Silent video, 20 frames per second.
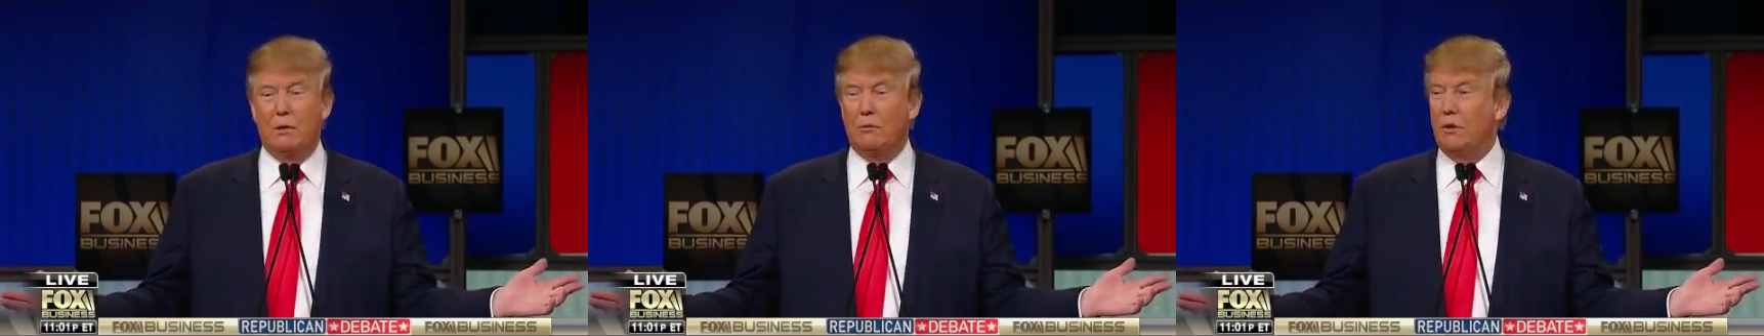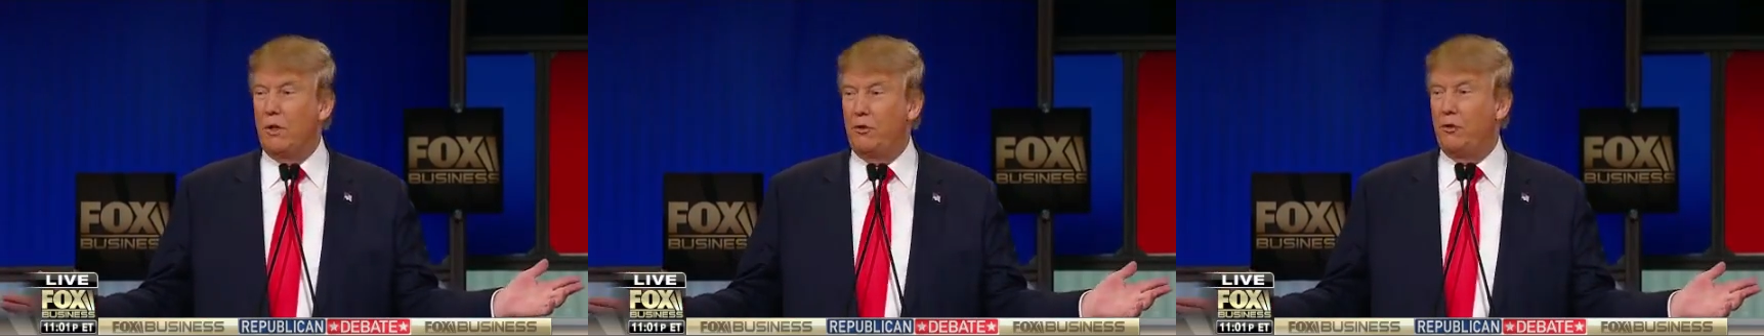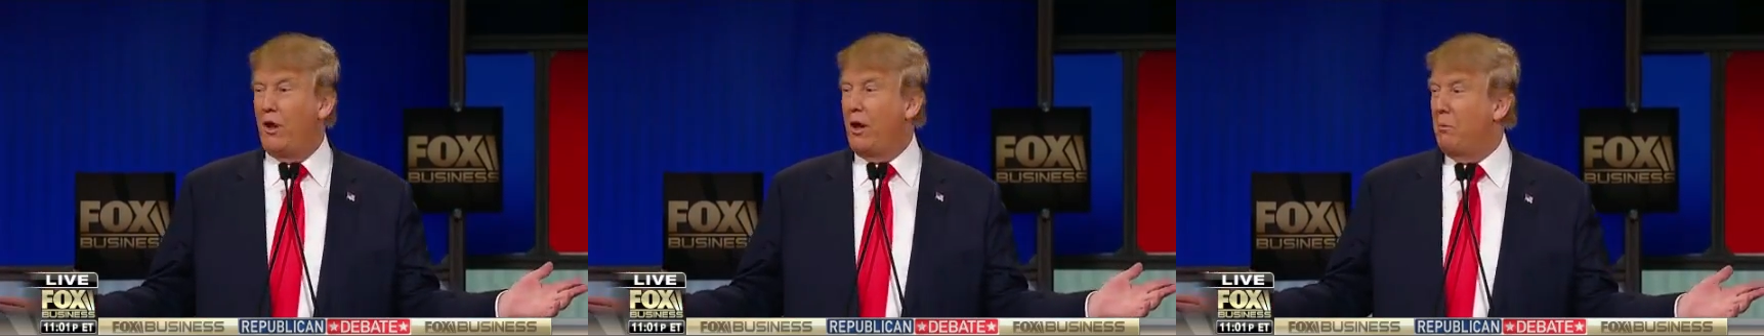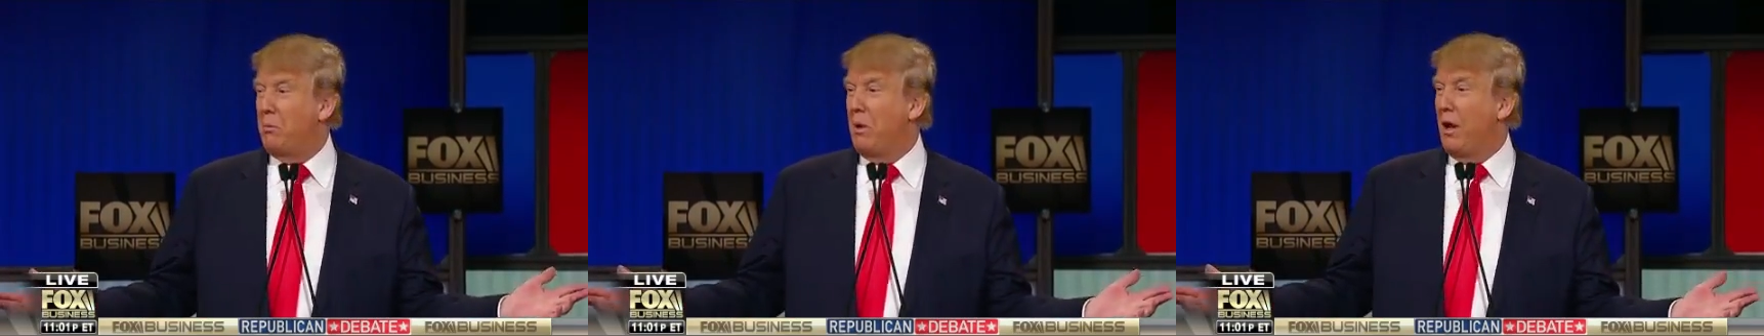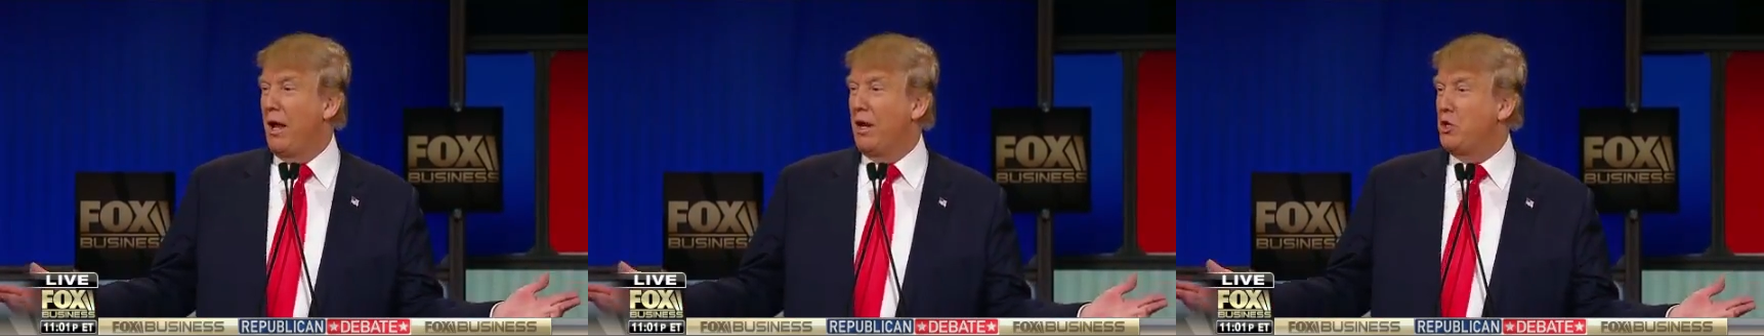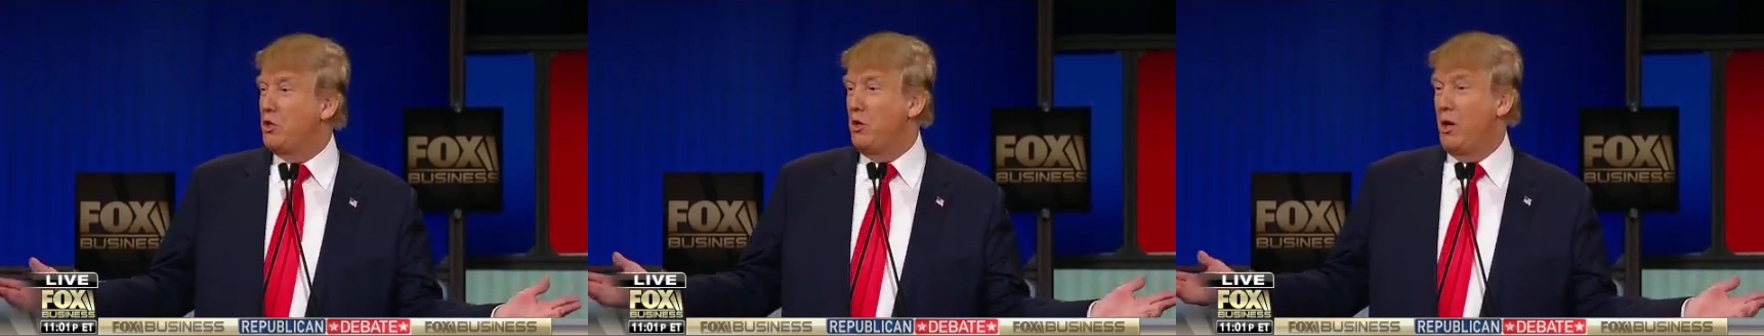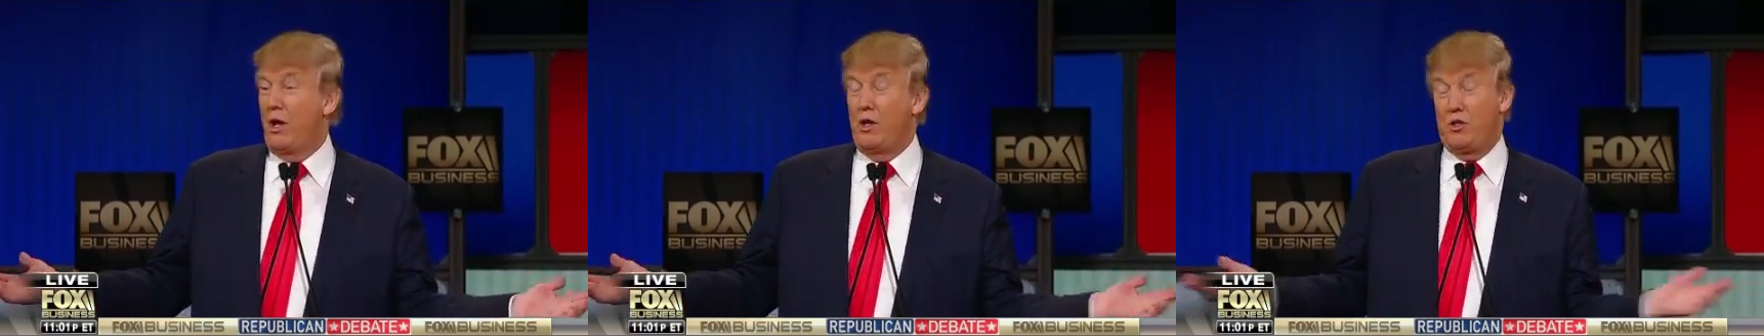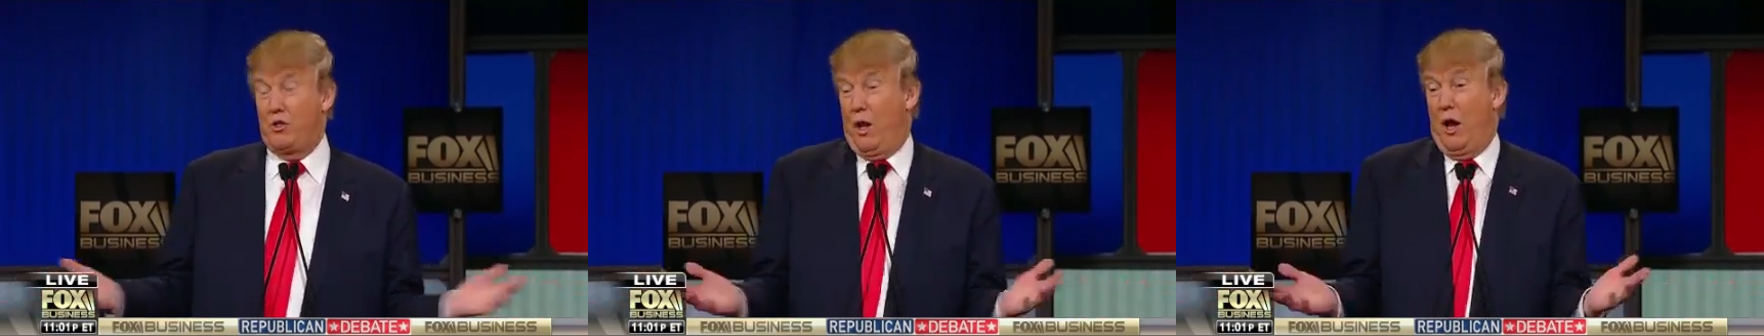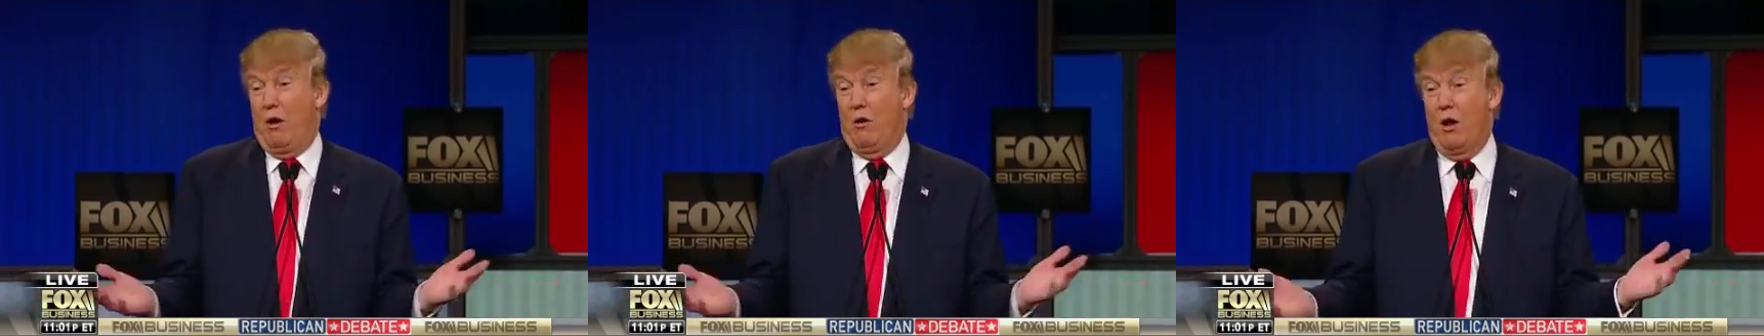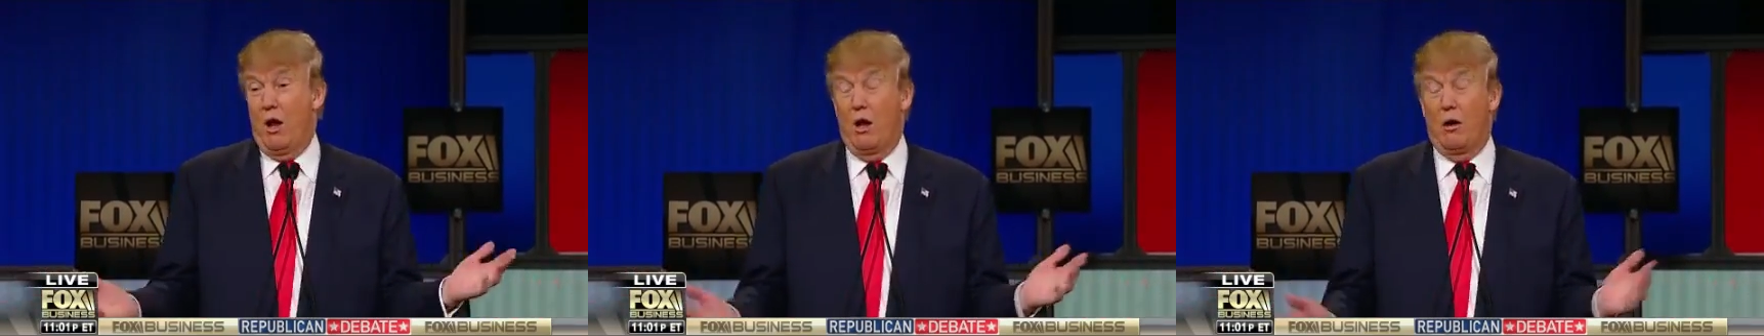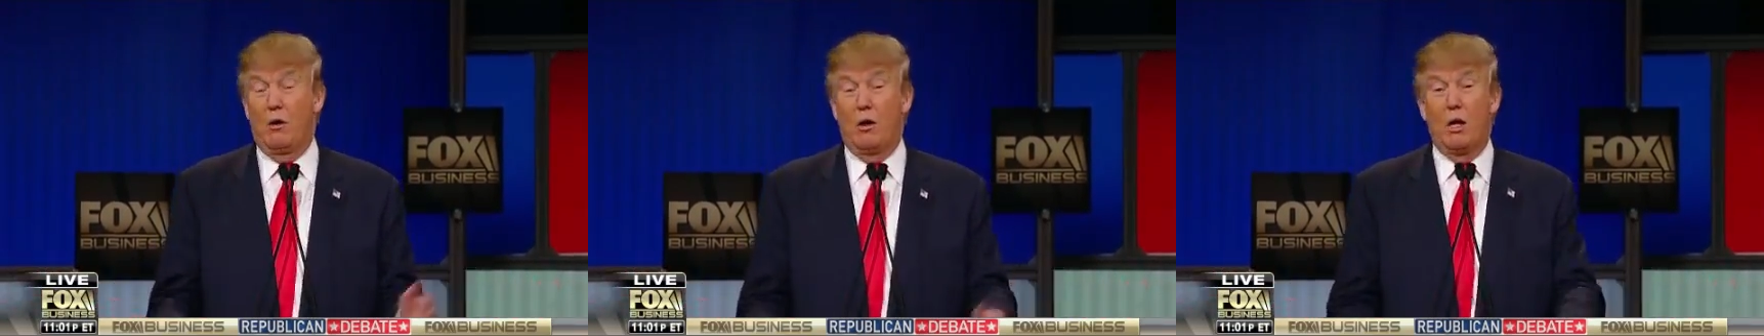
is that a blind trust? I don't know.